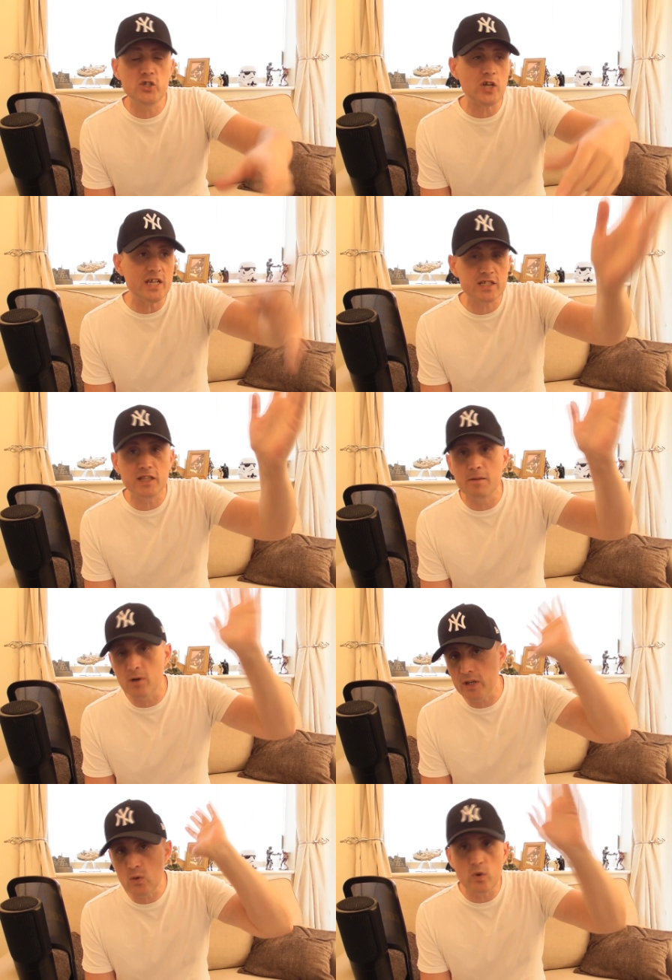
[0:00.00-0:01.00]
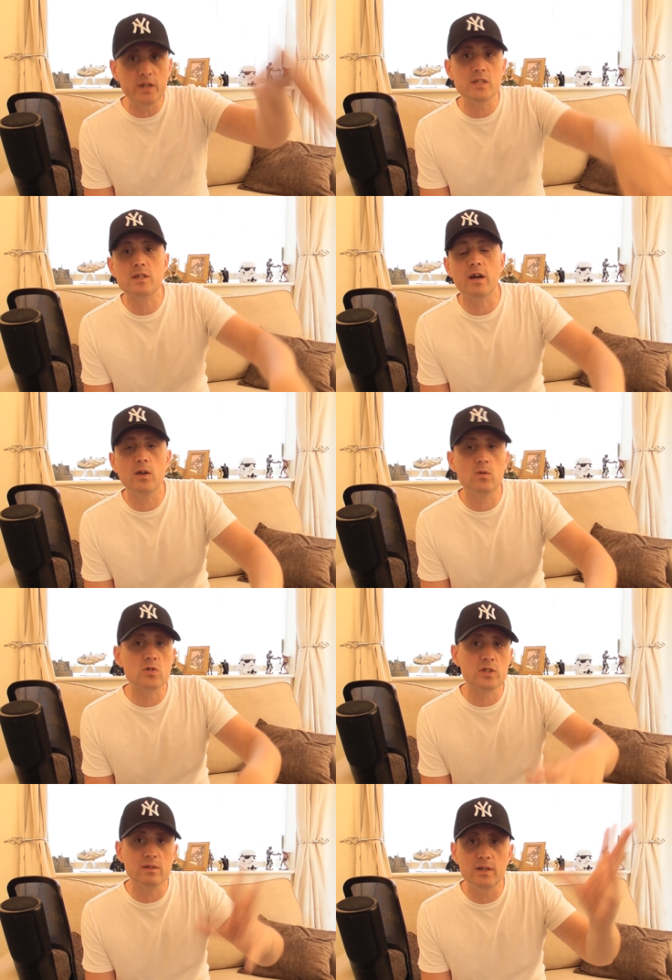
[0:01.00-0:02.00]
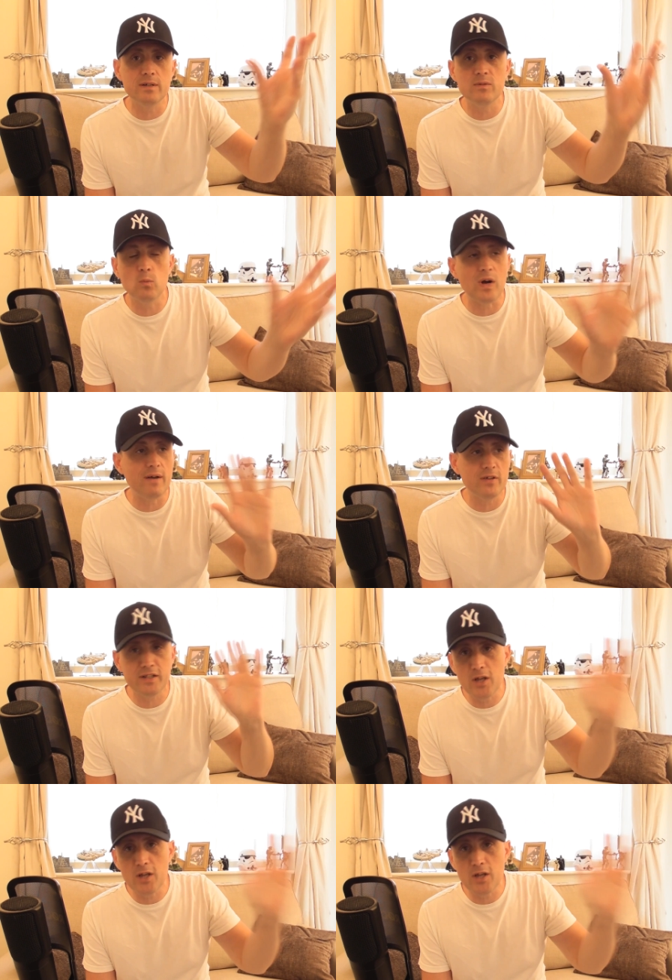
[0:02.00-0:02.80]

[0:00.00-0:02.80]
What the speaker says: chasing the money, winning titles and what have you.